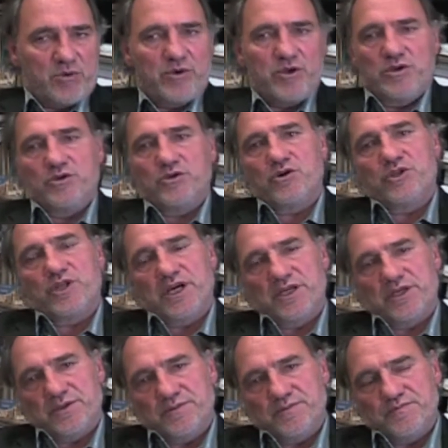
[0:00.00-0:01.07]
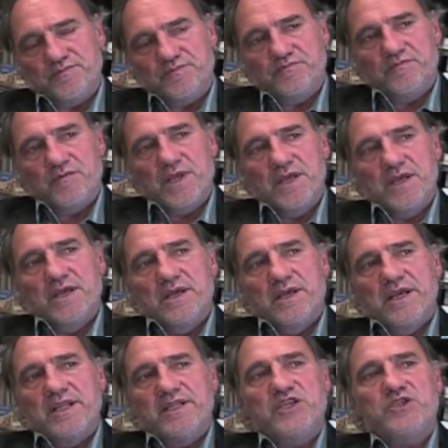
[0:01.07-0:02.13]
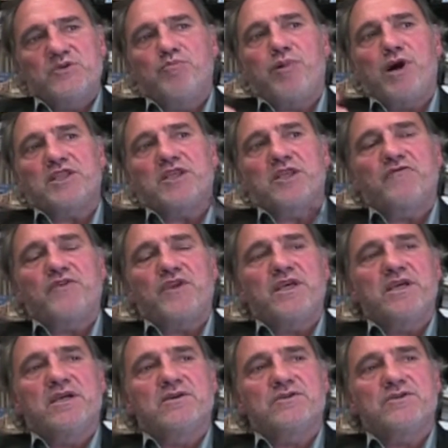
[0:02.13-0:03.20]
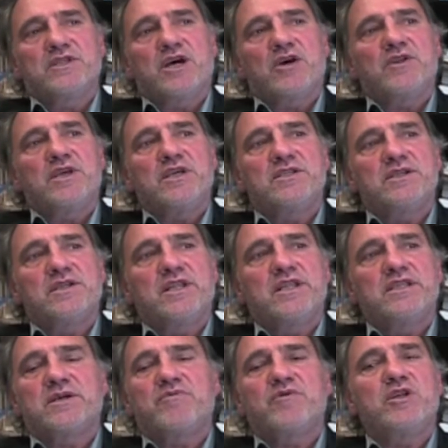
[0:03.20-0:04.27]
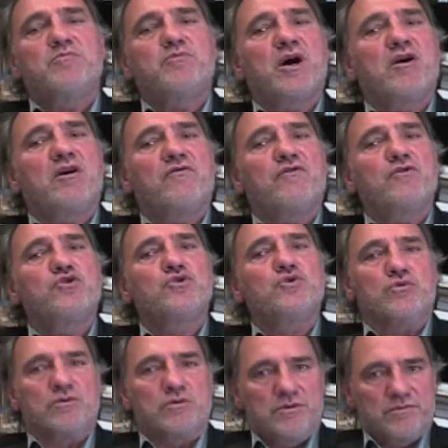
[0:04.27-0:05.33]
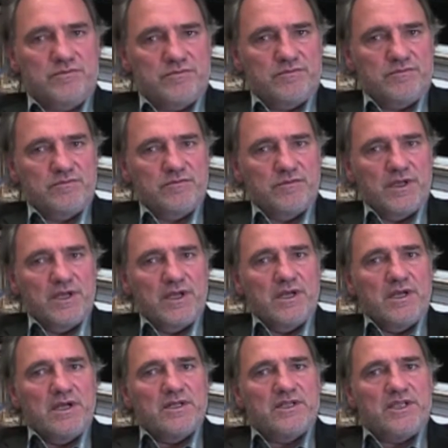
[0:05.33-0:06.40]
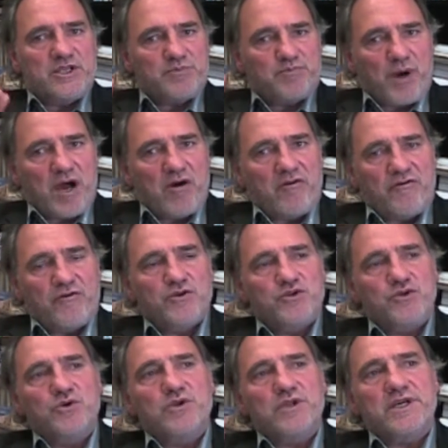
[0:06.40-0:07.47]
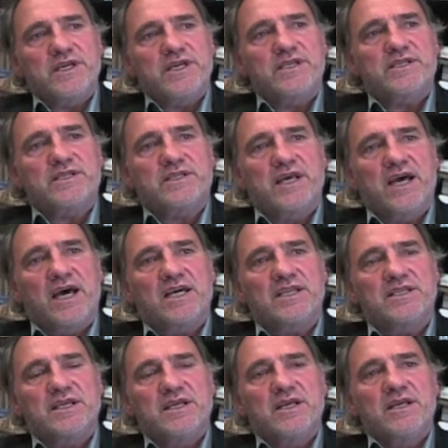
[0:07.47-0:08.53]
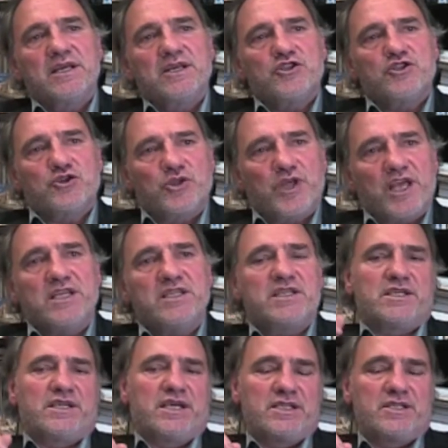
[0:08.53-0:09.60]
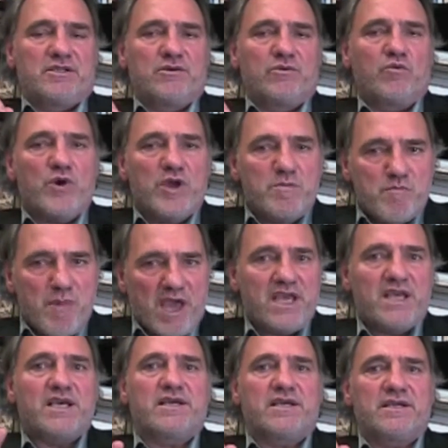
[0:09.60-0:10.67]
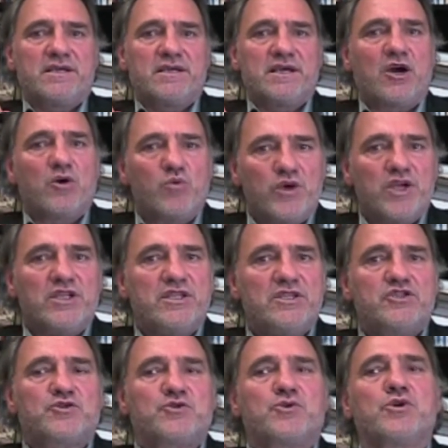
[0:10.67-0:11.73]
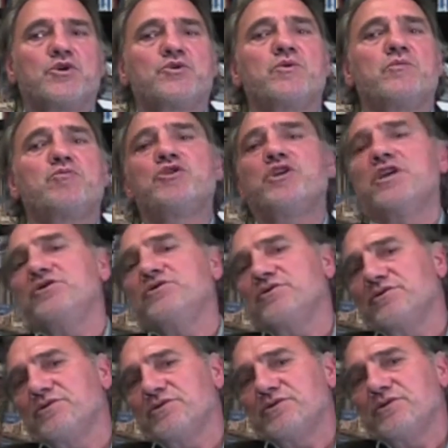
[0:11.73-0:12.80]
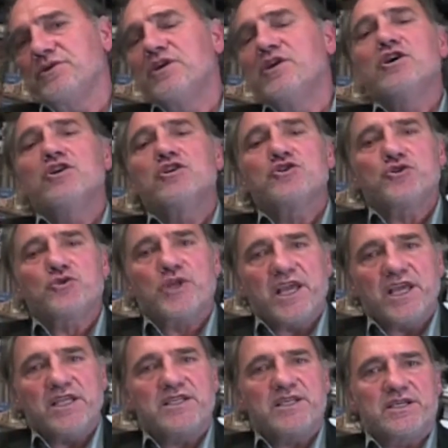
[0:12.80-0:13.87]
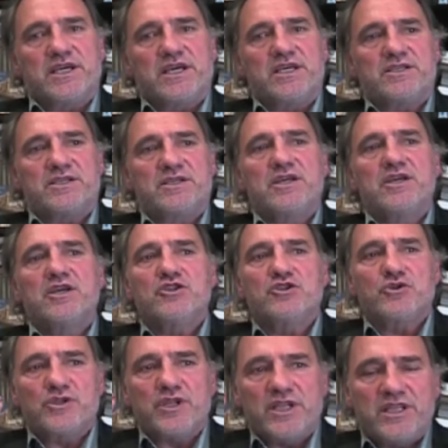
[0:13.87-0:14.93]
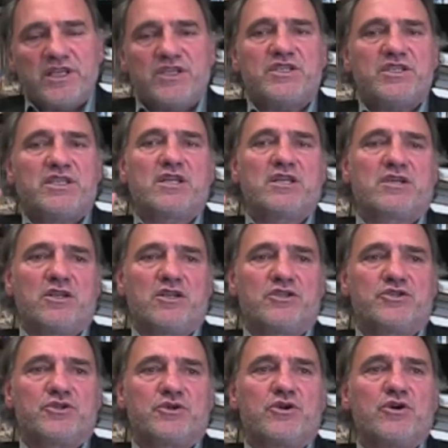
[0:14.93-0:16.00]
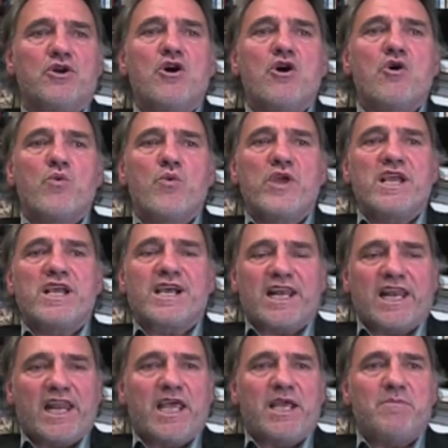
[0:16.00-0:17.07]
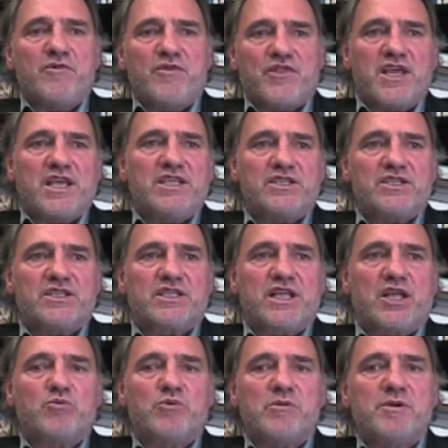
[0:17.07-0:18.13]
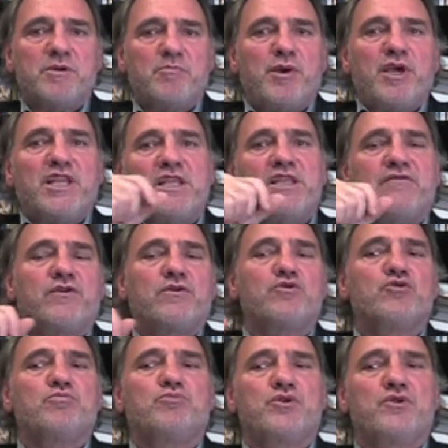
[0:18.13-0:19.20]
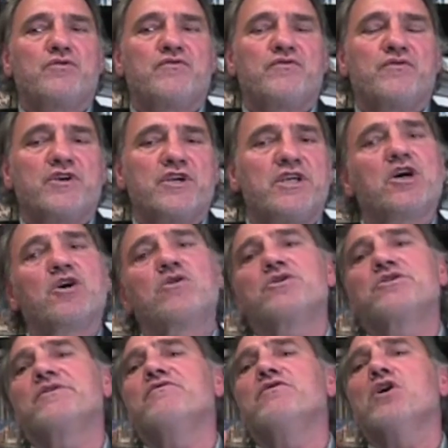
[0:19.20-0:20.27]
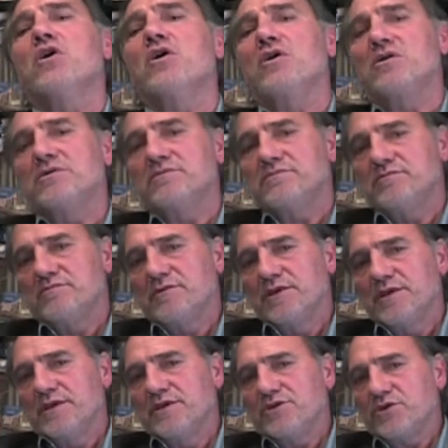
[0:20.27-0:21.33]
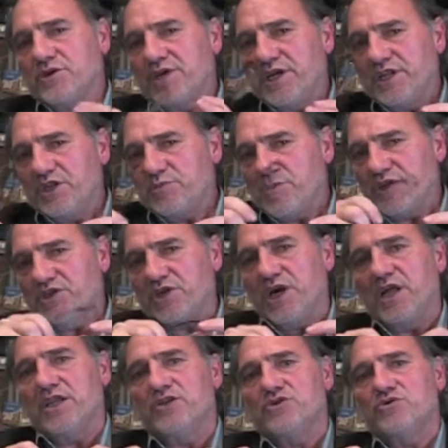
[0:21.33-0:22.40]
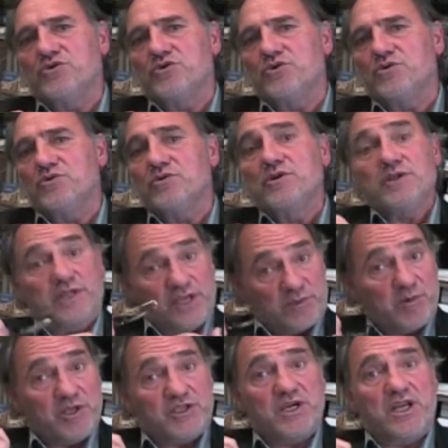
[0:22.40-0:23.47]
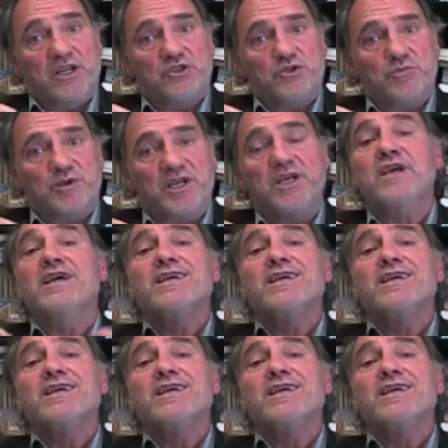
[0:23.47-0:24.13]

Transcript: We all know that. In this battle of egos, now the internet is a very powerful tool. This powerful tool is that through the internet, we make and we destroy reputations. Through the internet, through the digital culture, we claim things that would be very difficult to prove in a court of law. So here is my challenge to you. That's my challenge to me.